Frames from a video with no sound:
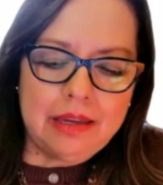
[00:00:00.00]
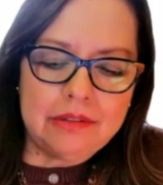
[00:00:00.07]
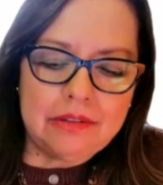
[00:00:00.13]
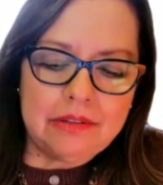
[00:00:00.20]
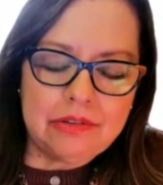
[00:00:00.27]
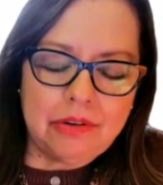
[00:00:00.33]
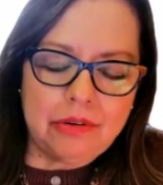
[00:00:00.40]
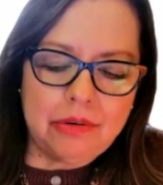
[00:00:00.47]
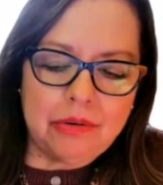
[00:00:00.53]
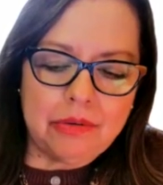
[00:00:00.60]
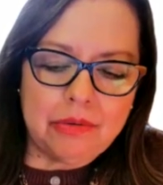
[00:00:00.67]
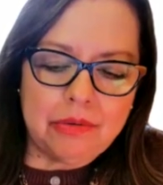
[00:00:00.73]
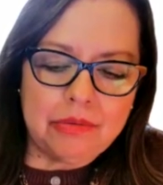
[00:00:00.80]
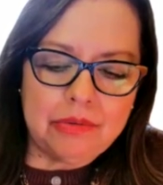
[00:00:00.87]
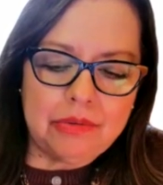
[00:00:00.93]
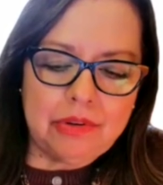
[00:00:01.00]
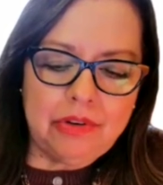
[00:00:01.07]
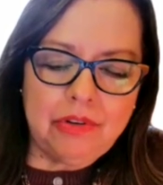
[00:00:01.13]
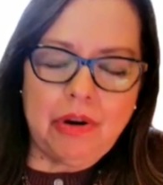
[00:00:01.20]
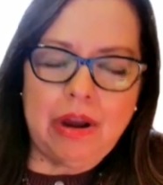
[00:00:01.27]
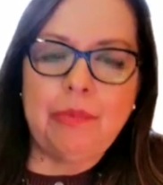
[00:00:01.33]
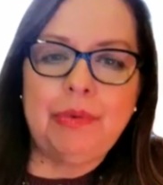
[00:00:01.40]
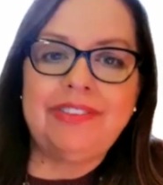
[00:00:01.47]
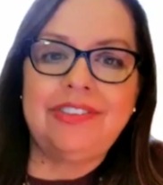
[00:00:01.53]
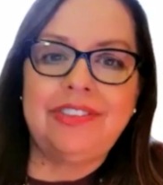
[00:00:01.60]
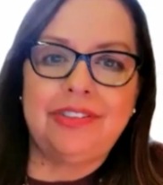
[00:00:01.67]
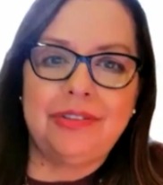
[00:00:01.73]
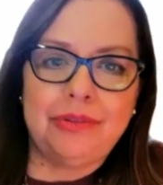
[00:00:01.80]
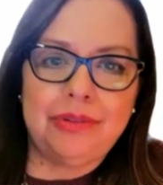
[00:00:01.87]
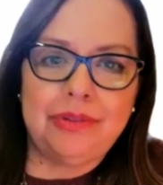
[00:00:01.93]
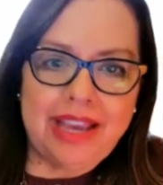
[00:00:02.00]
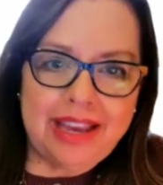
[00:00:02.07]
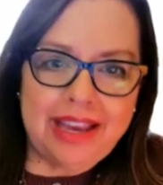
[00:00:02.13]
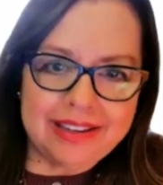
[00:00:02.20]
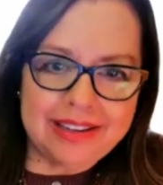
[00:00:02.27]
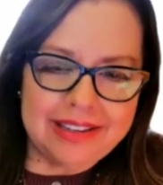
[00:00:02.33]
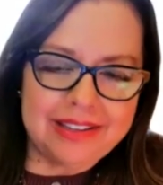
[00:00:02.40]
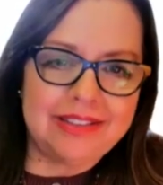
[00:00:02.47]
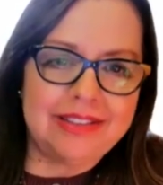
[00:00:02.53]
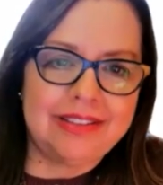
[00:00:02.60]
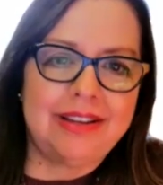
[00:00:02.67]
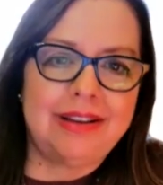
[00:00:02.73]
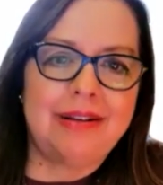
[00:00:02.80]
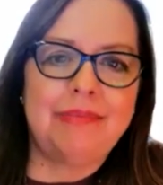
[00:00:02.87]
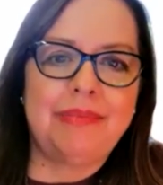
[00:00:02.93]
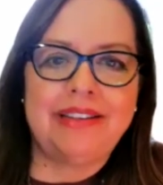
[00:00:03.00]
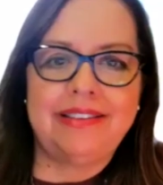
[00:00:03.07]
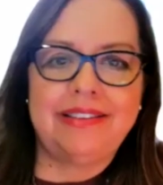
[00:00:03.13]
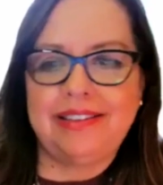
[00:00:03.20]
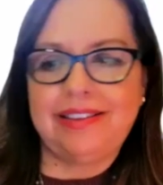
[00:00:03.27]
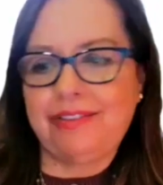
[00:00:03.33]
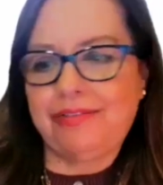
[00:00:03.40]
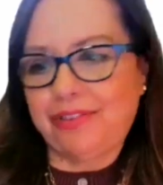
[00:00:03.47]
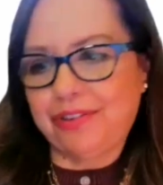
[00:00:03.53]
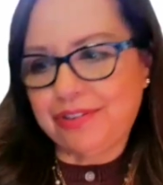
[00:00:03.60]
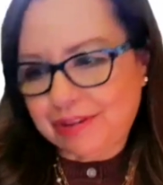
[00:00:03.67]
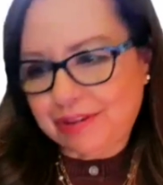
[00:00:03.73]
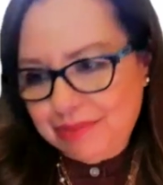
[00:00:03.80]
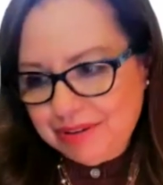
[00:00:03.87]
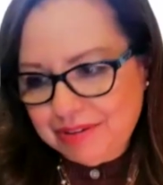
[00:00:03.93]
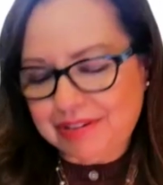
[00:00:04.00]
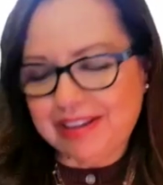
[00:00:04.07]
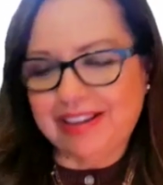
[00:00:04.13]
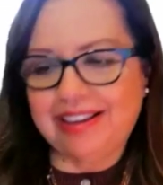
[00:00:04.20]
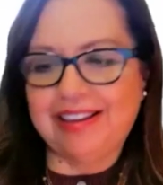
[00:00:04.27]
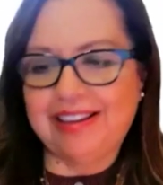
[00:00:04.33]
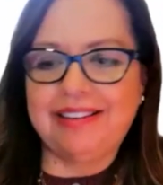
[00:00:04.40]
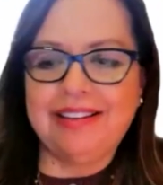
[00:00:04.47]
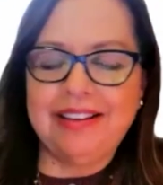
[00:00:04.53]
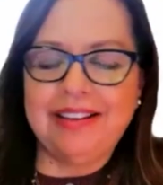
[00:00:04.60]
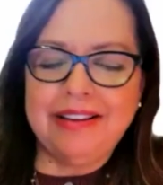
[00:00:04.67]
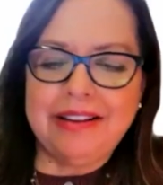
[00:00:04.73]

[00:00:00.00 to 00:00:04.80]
so, I went to catechism, I did the first communion.